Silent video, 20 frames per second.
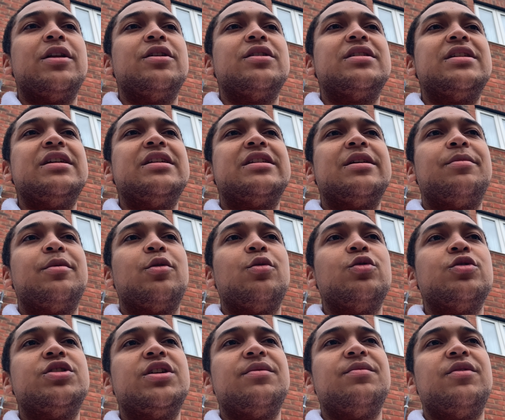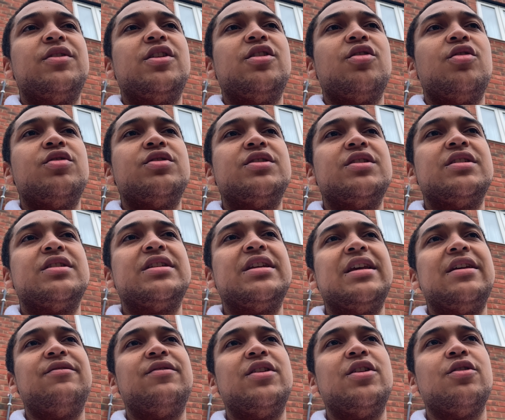you see typical gym videos, you
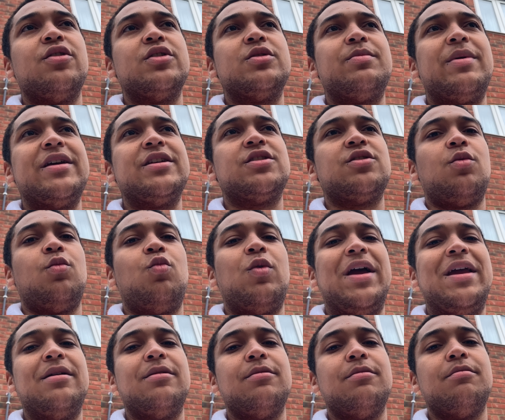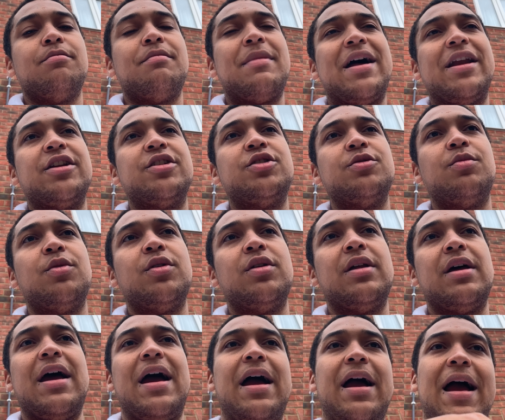see videos based on weight management
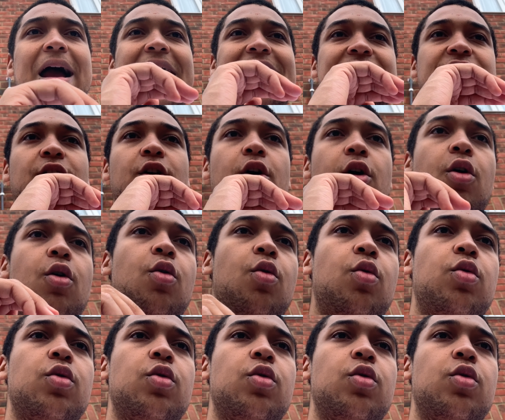as a whole